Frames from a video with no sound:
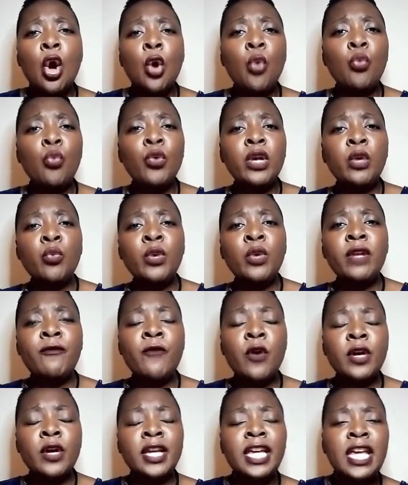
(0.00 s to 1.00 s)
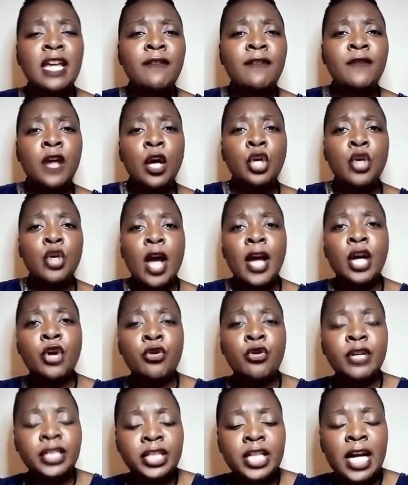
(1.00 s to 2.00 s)
we forgive, you are a
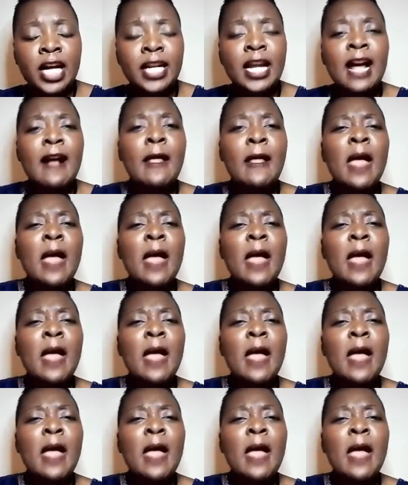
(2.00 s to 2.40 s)
Christian.